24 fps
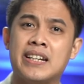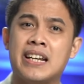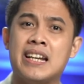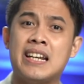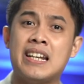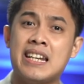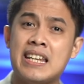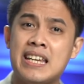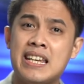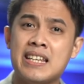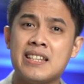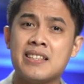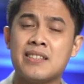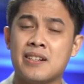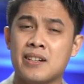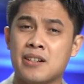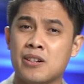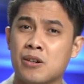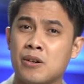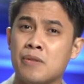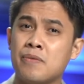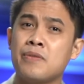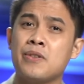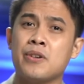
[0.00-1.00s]
the
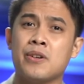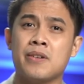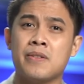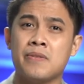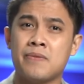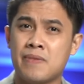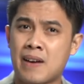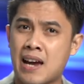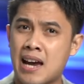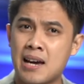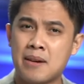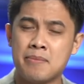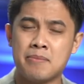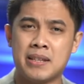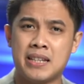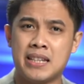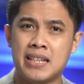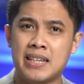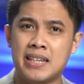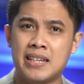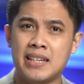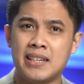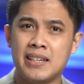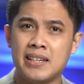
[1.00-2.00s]
leader of your
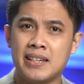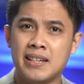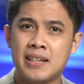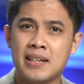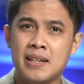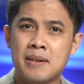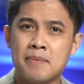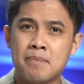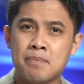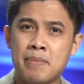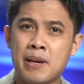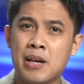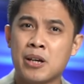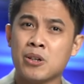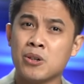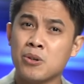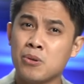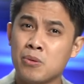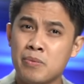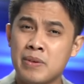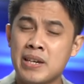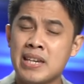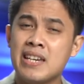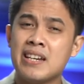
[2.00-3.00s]
family,
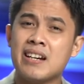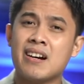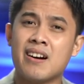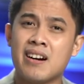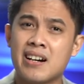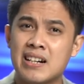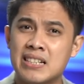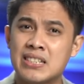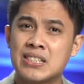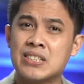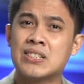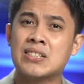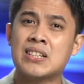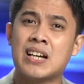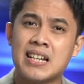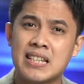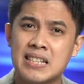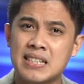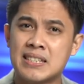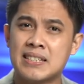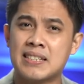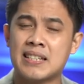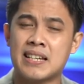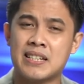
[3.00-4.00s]
pero we are
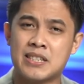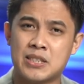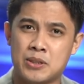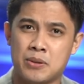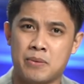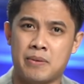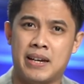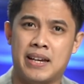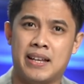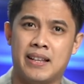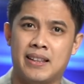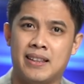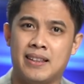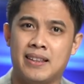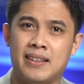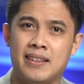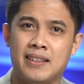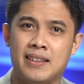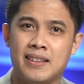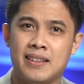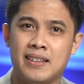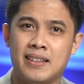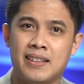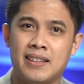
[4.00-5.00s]
sons as well.
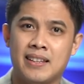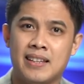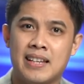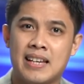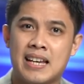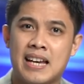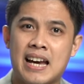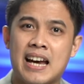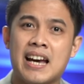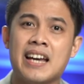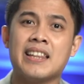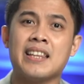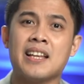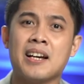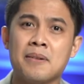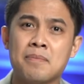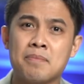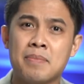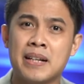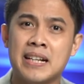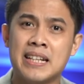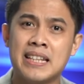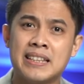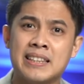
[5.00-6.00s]
Anak
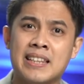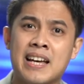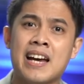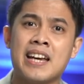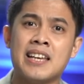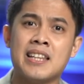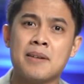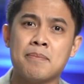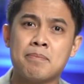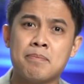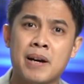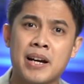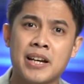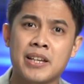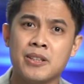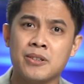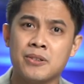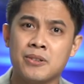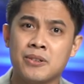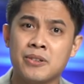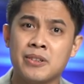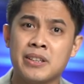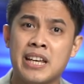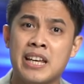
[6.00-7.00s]
pa rin tayo ng
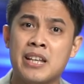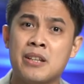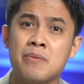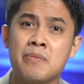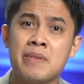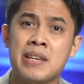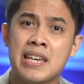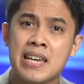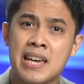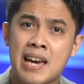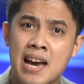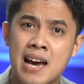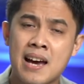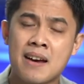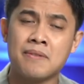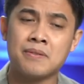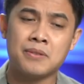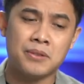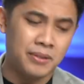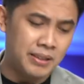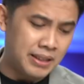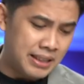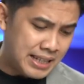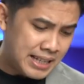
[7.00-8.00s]
Panginoon and we
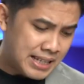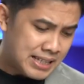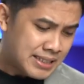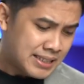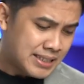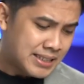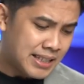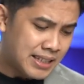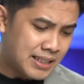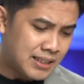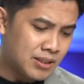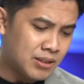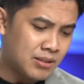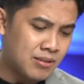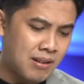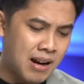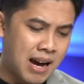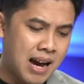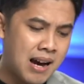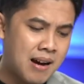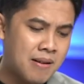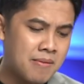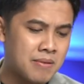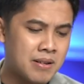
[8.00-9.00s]
have to listen to
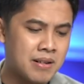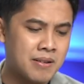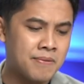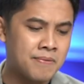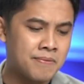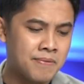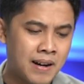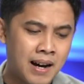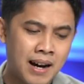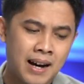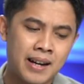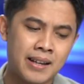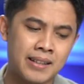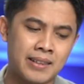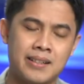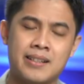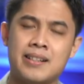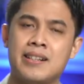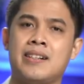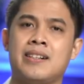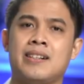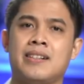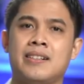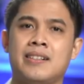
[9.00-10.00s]
our
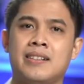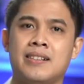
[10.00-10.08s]
Father.